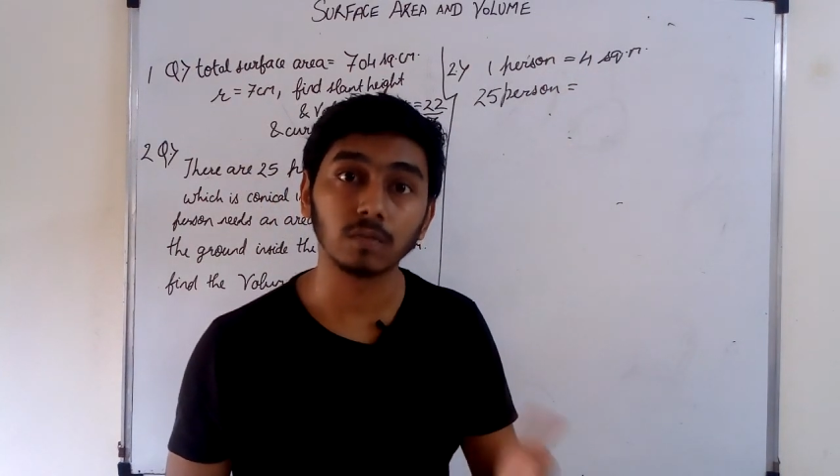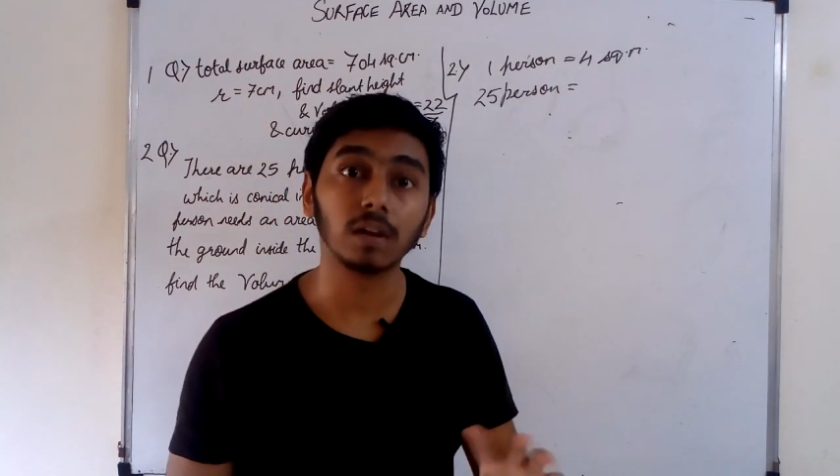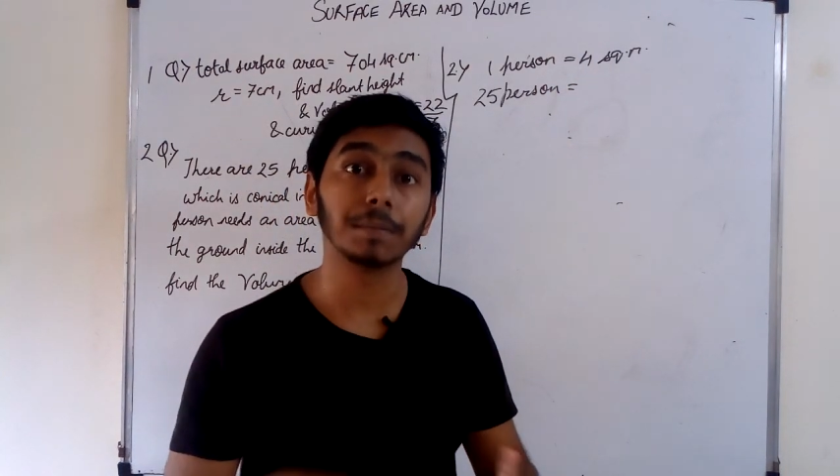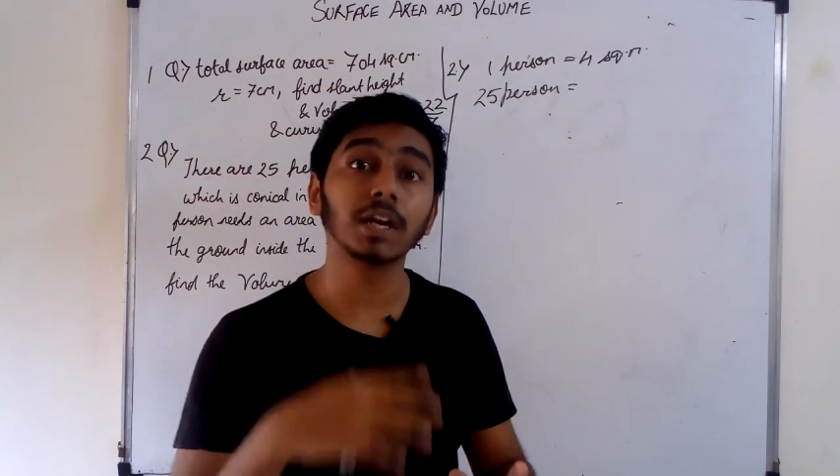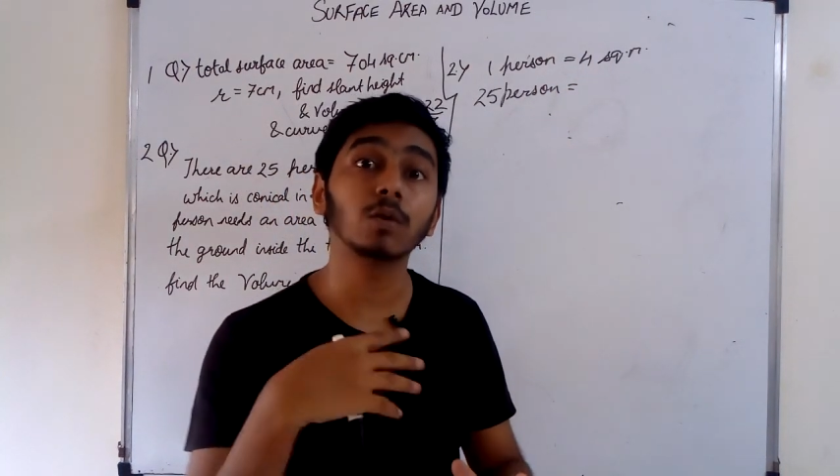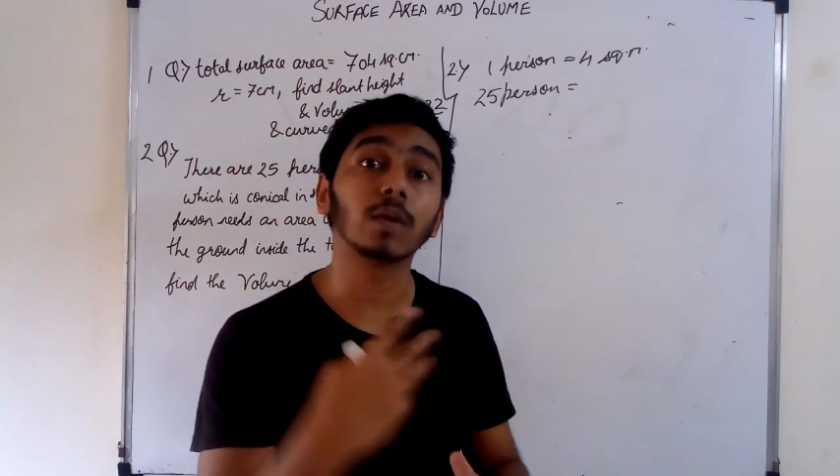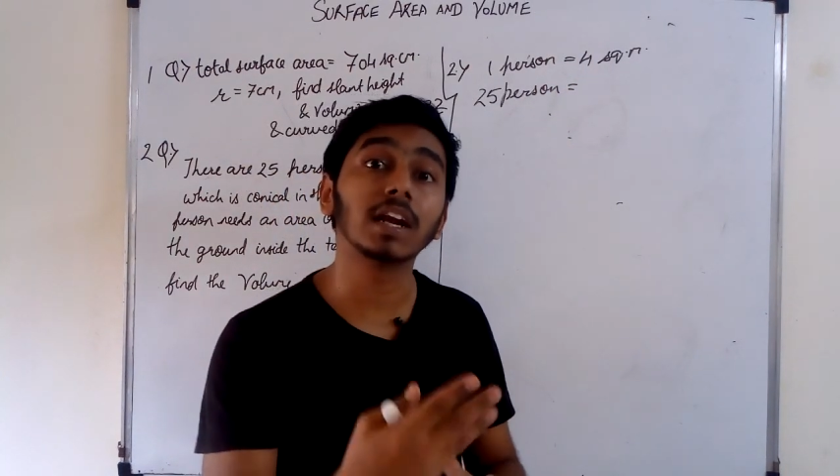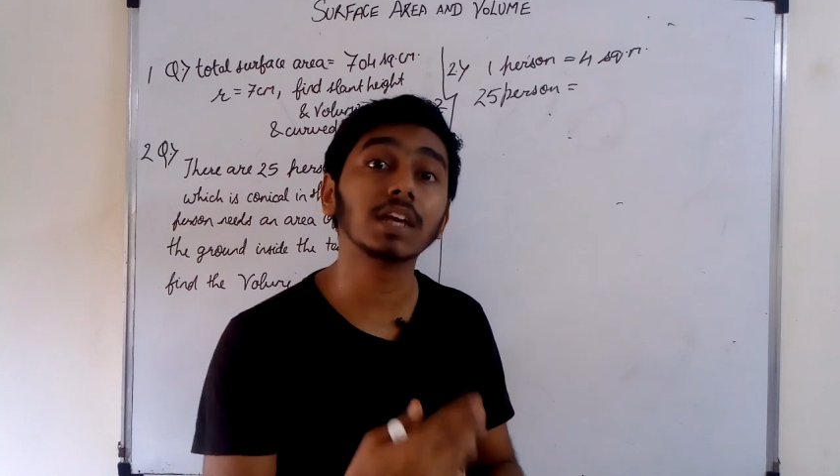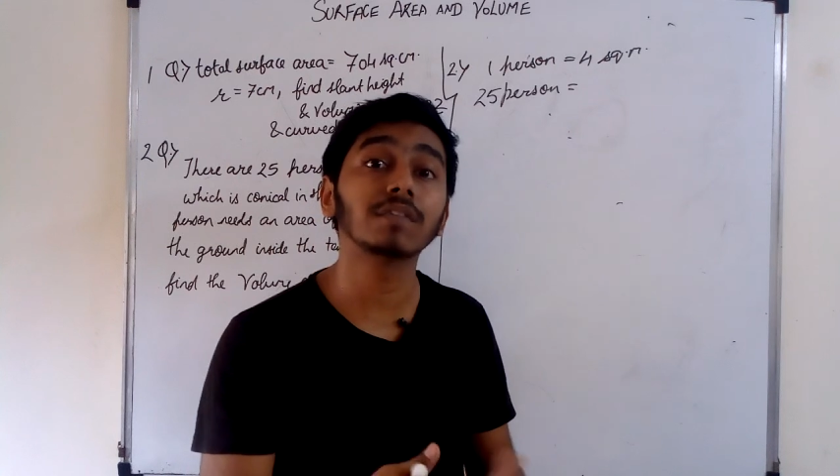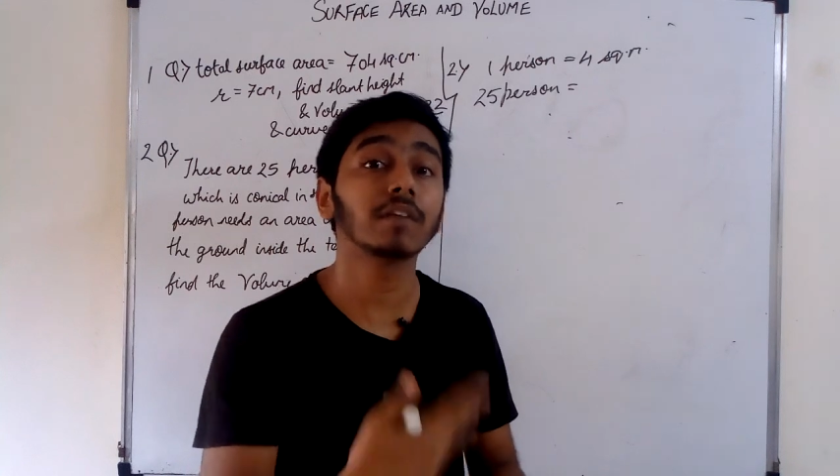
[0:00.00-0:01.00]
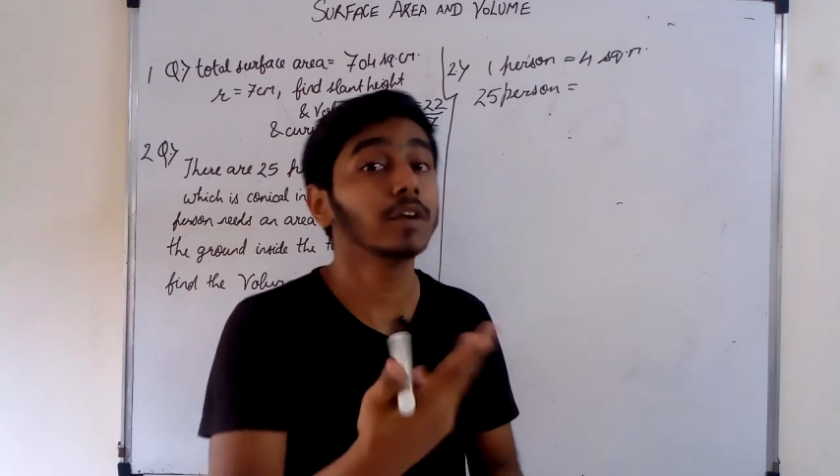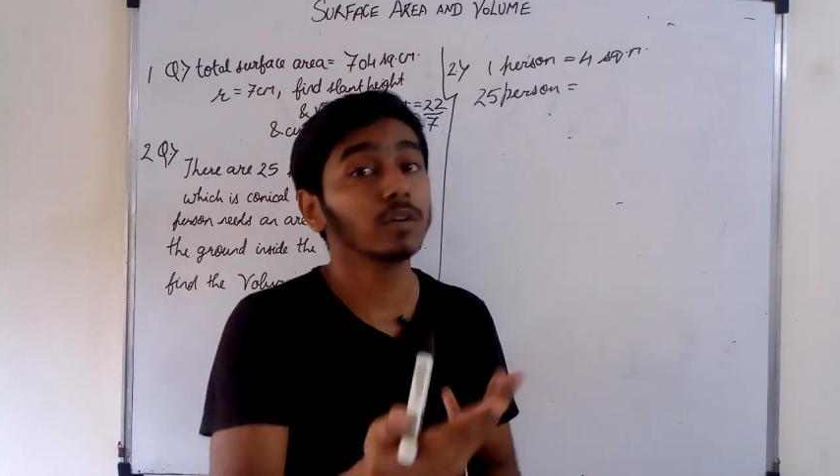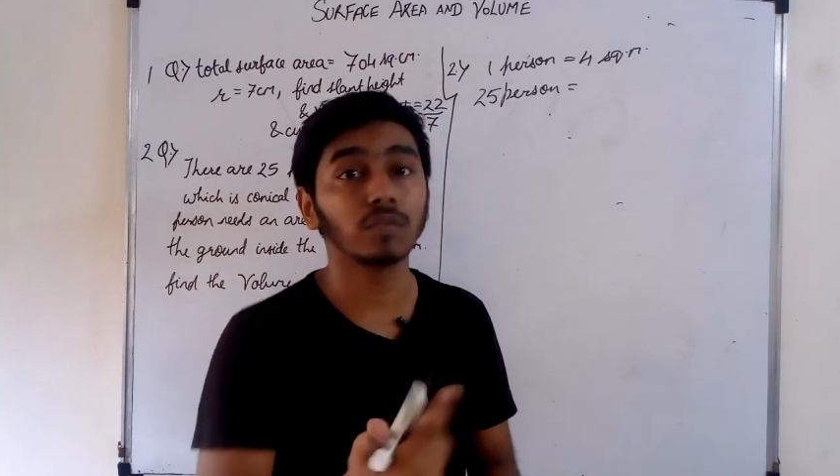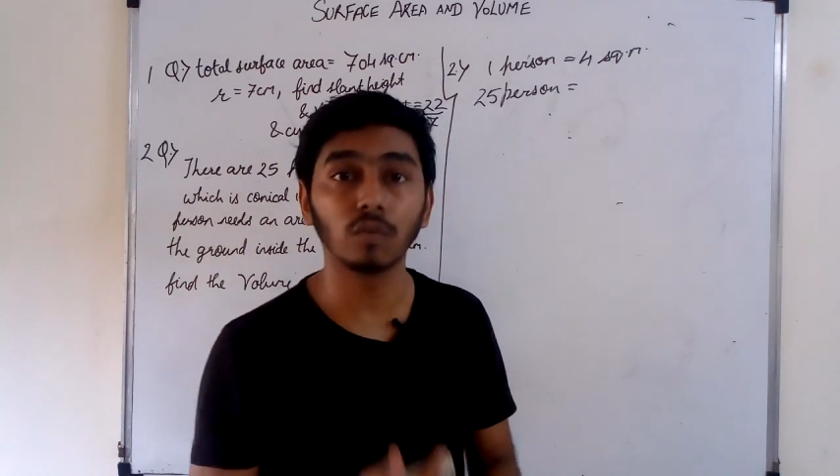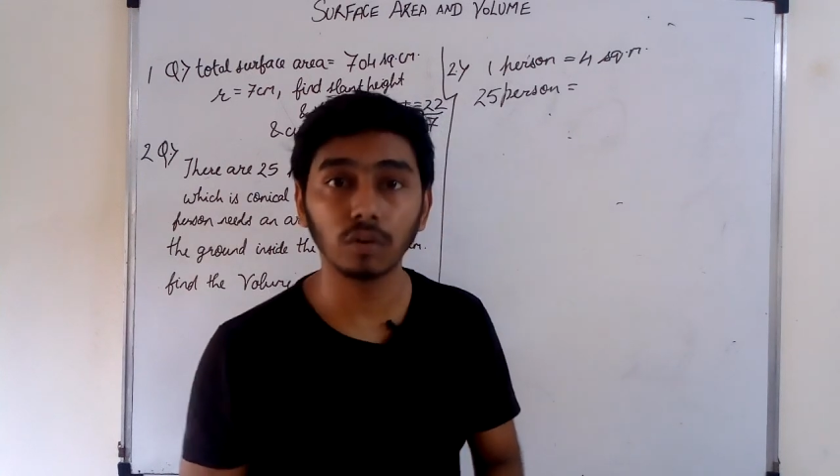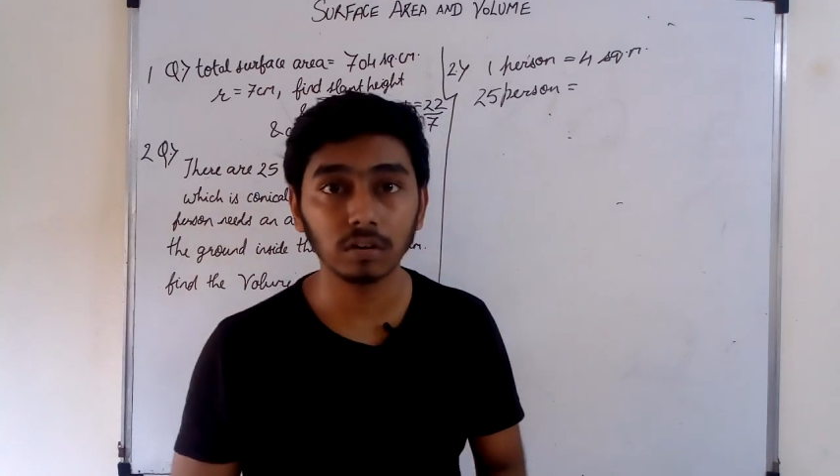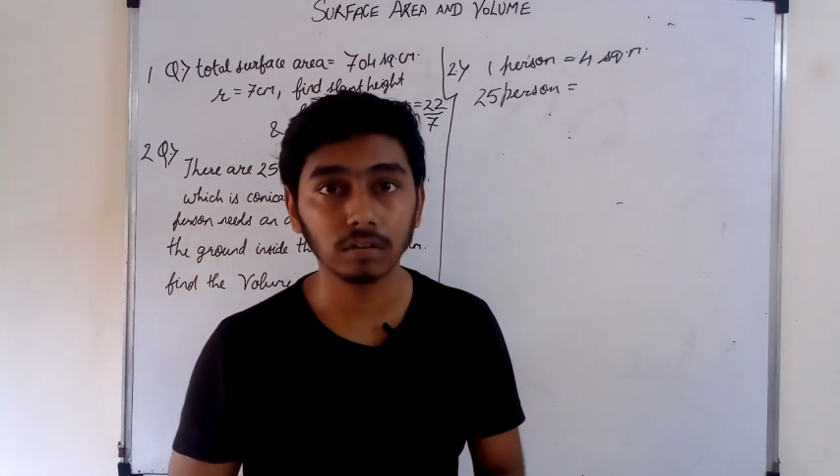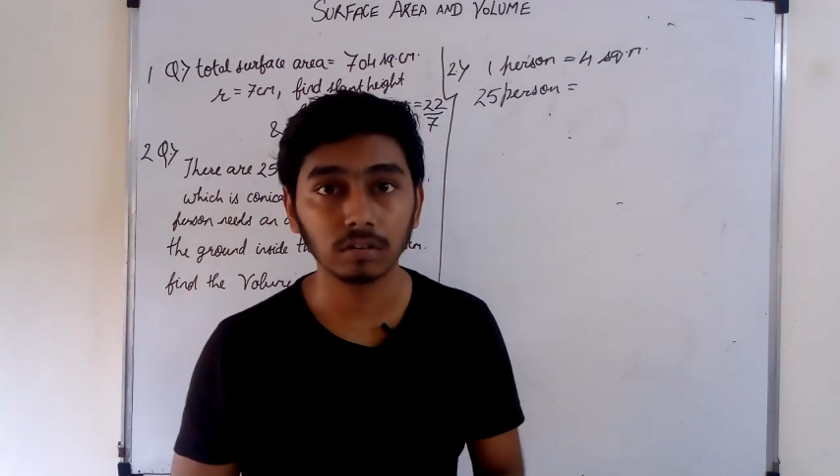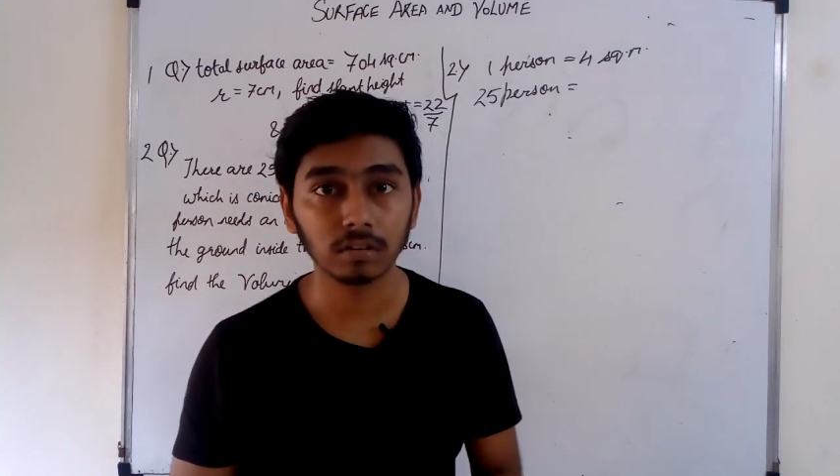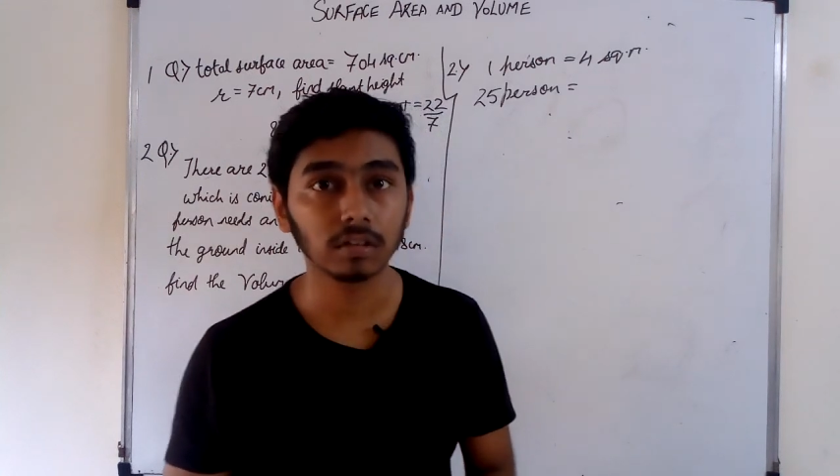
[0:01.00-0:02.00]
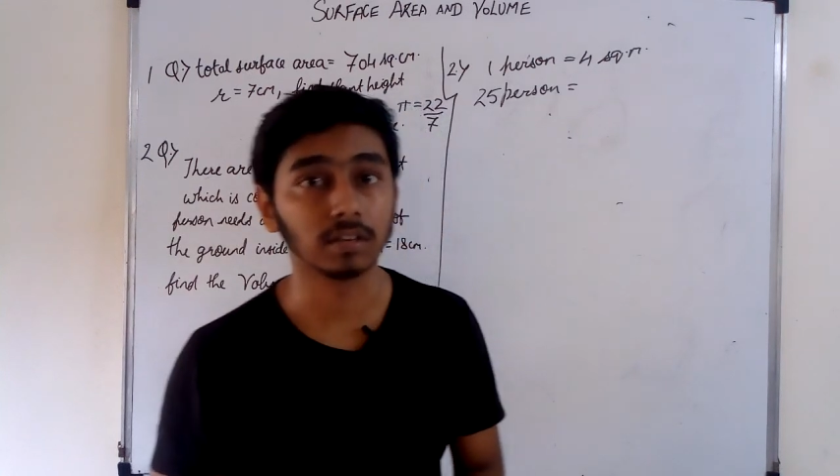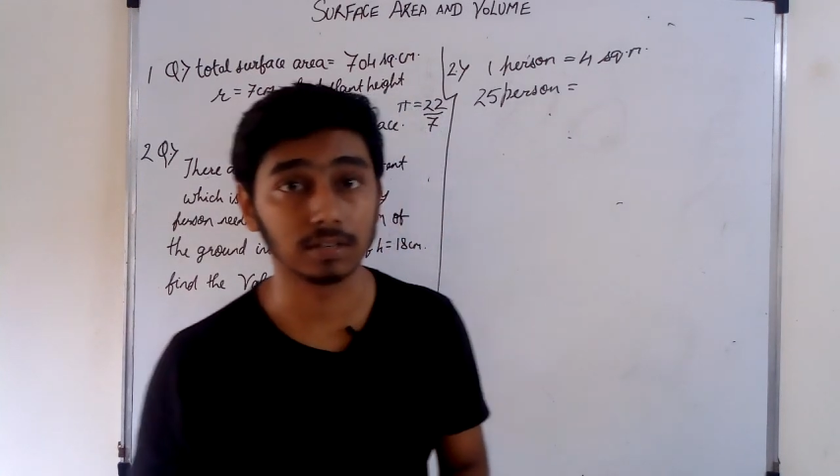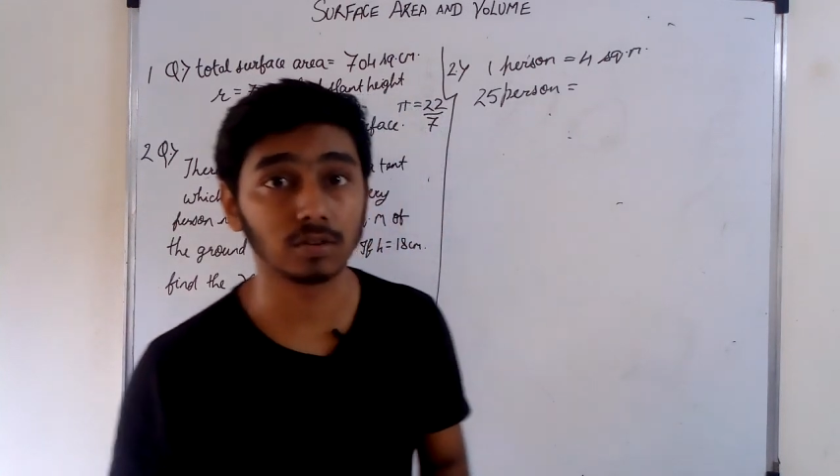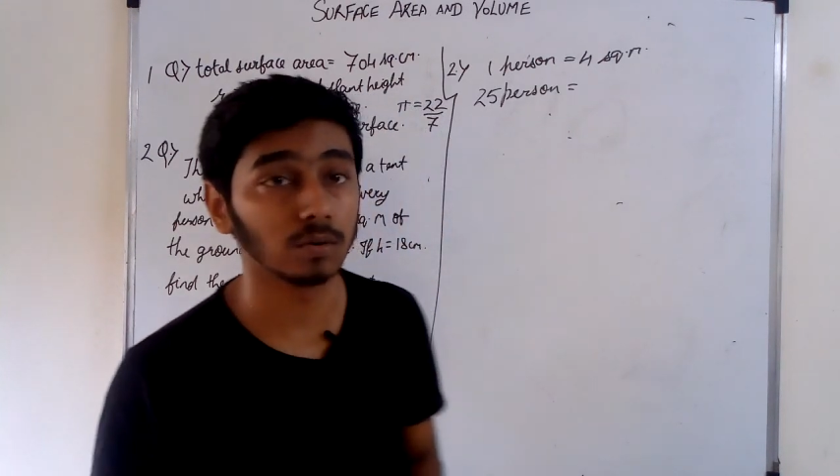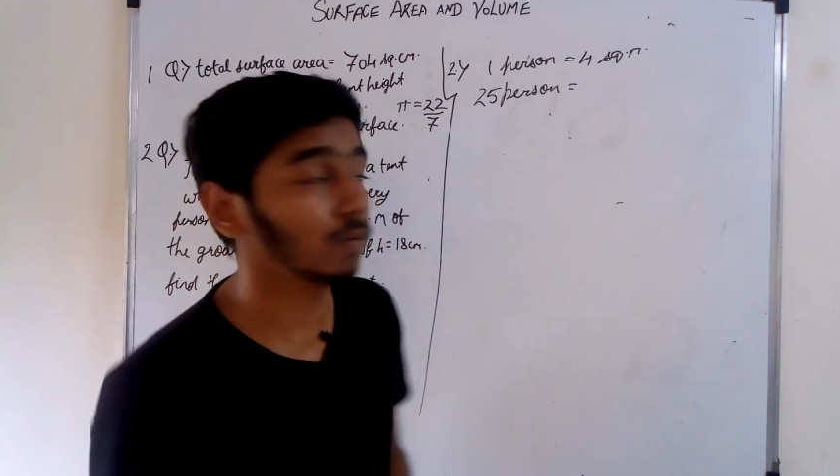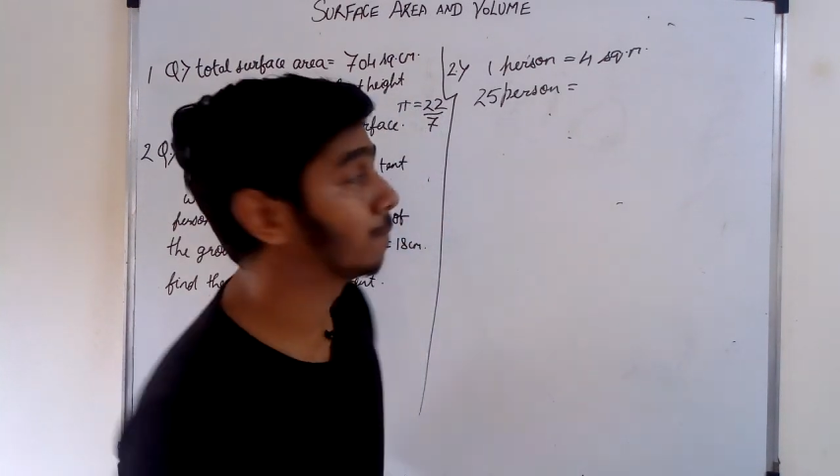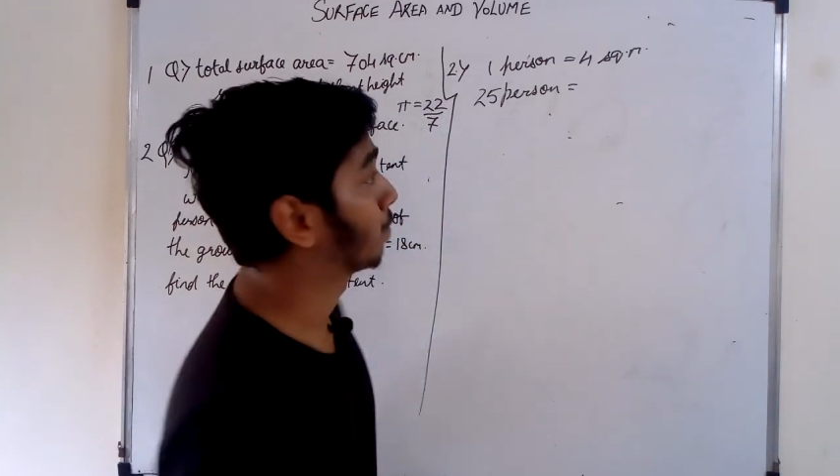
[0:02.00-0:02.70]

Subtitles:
will be 25 into 4. Yes or no?